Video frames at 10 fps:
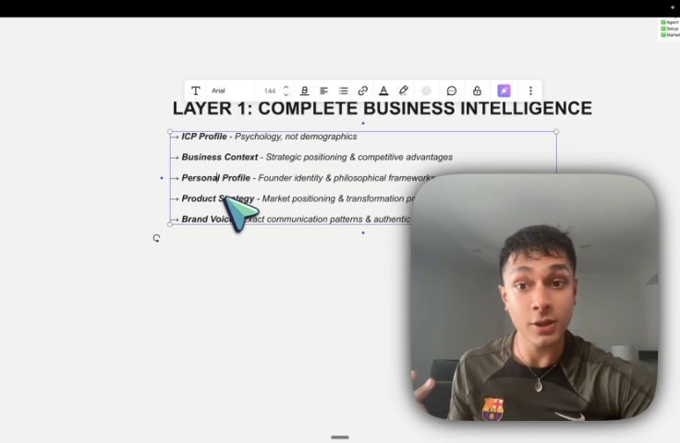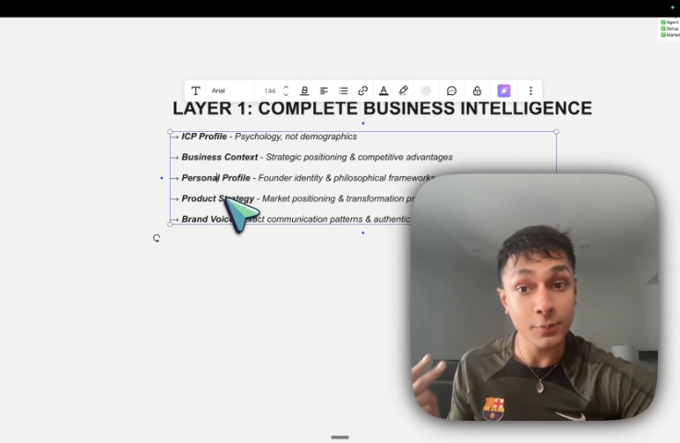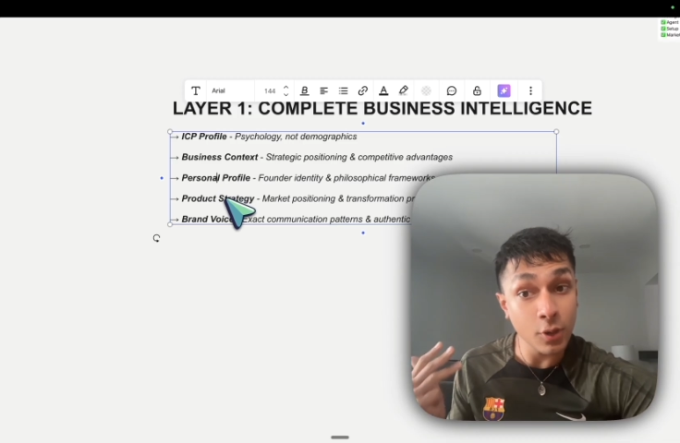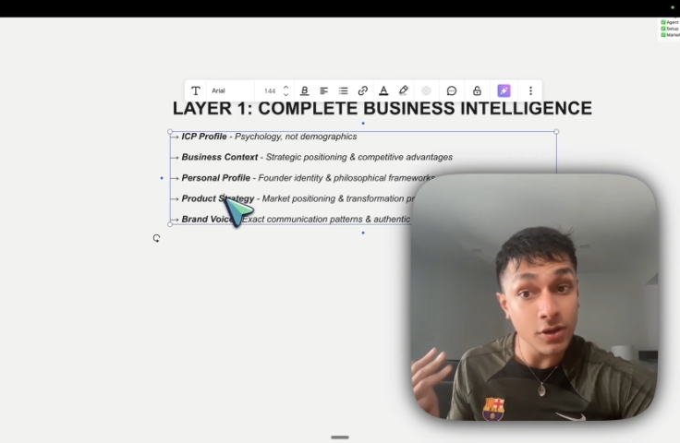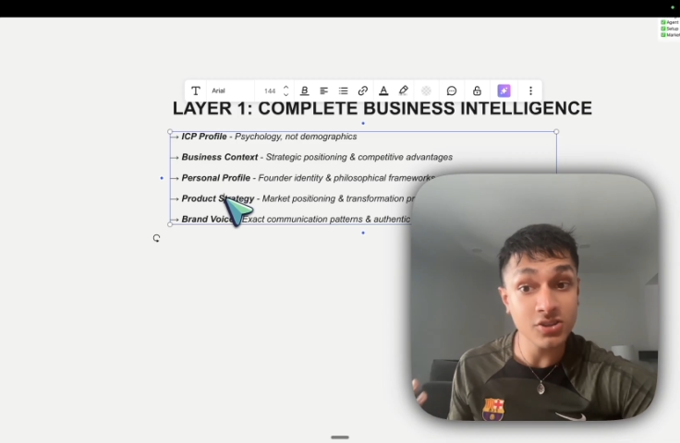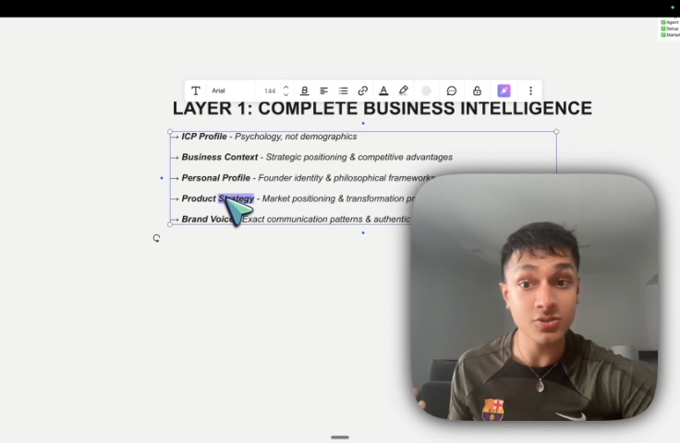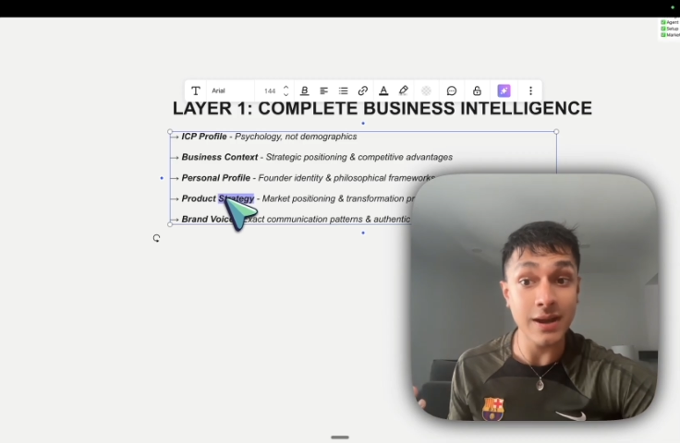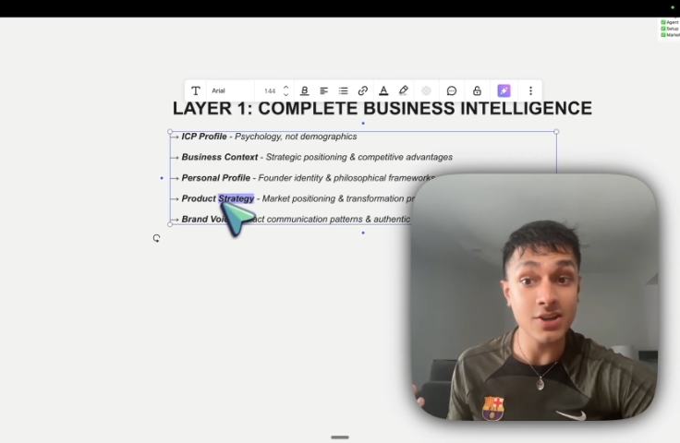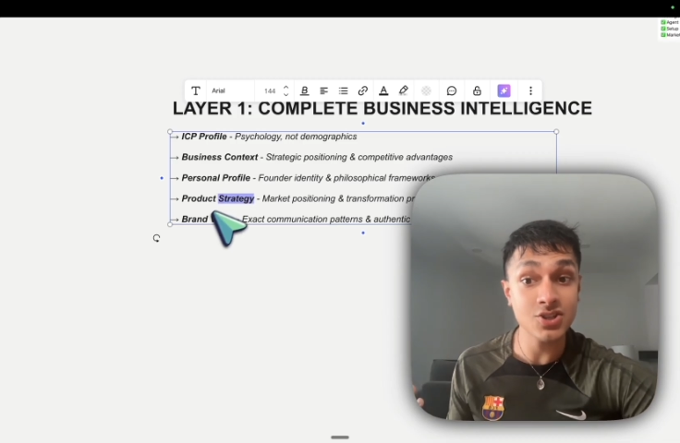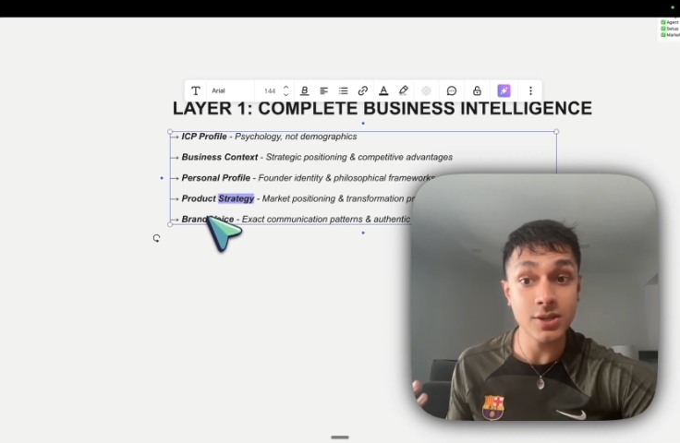your product
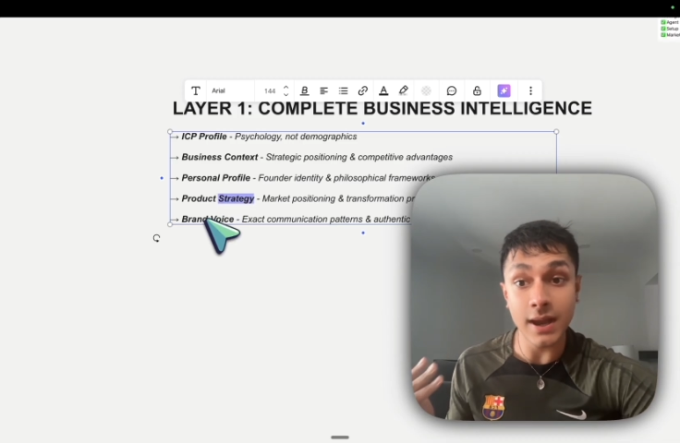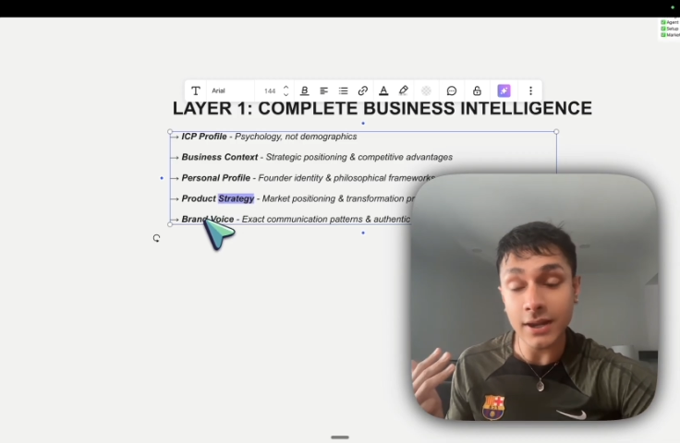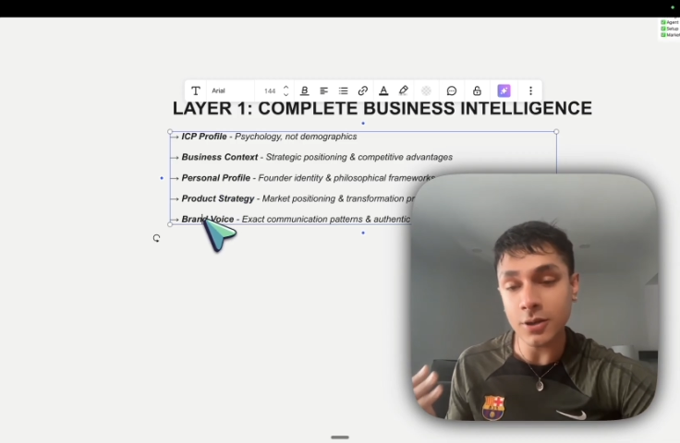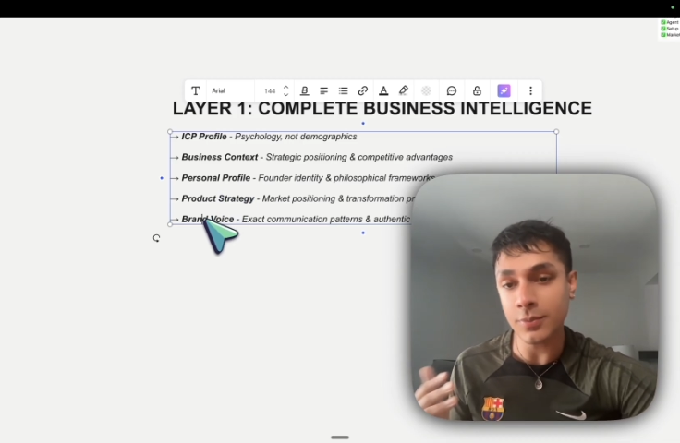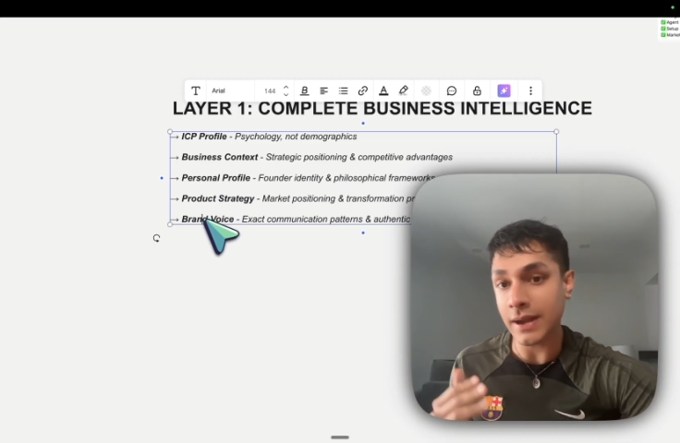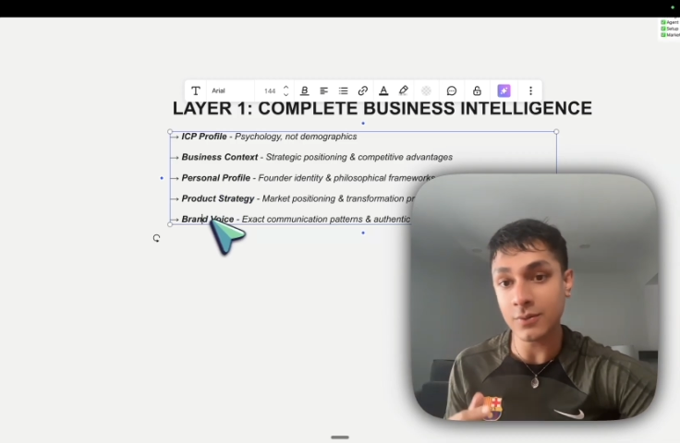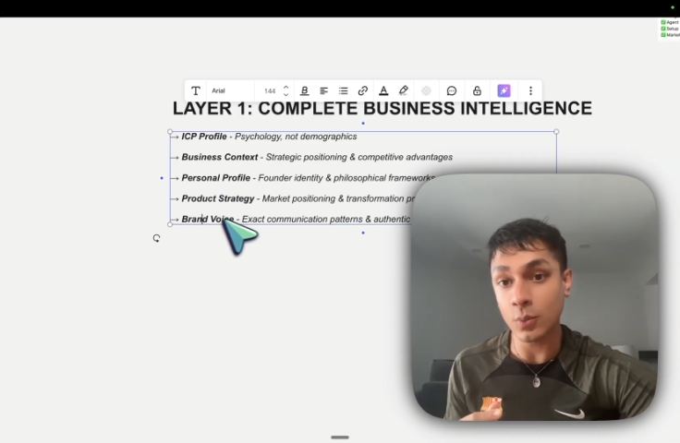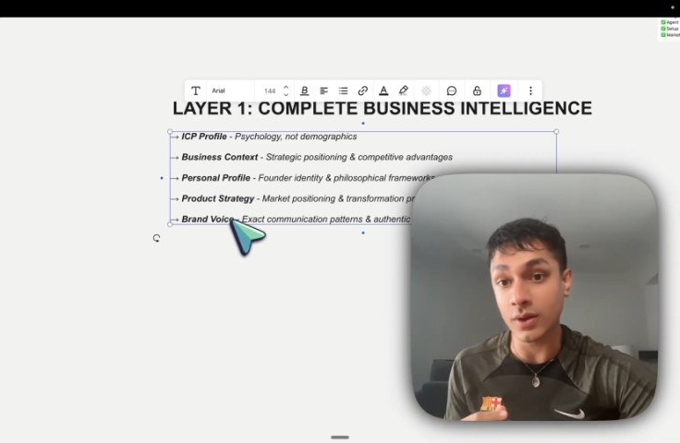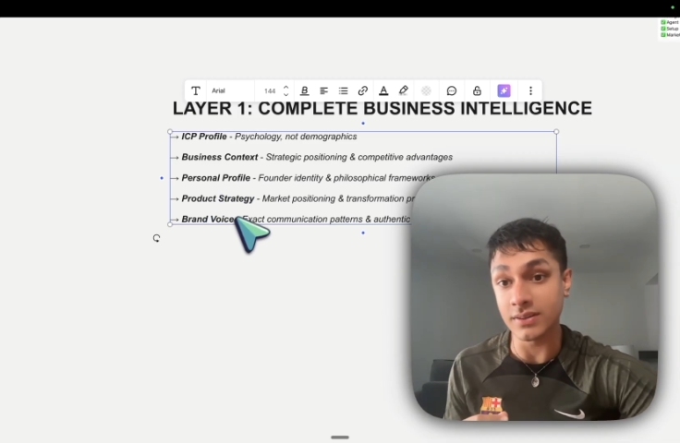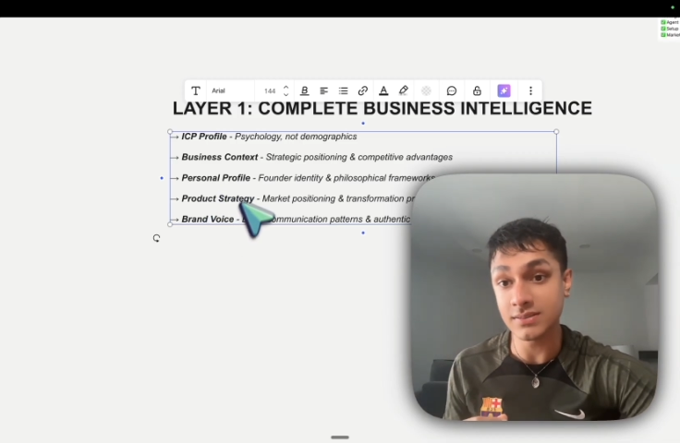strategy, and your brand
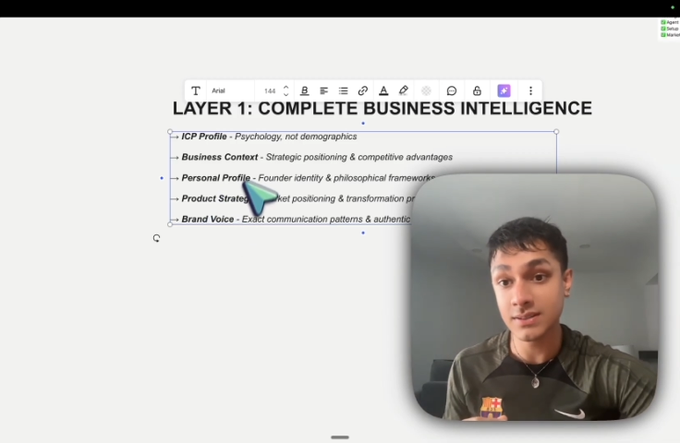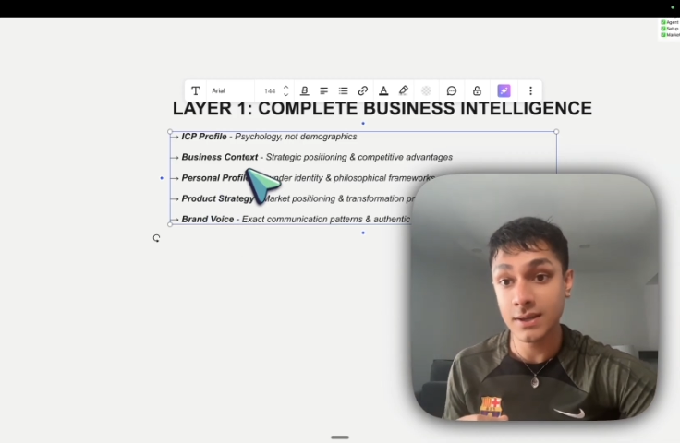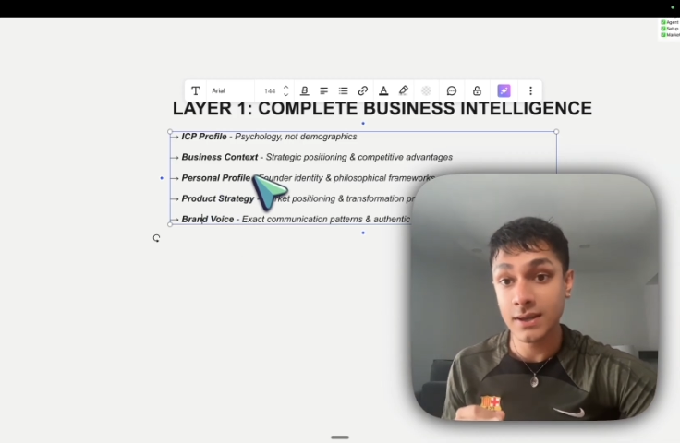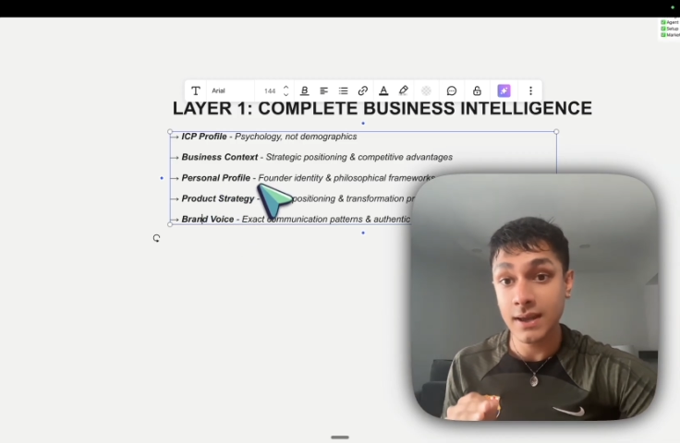voice.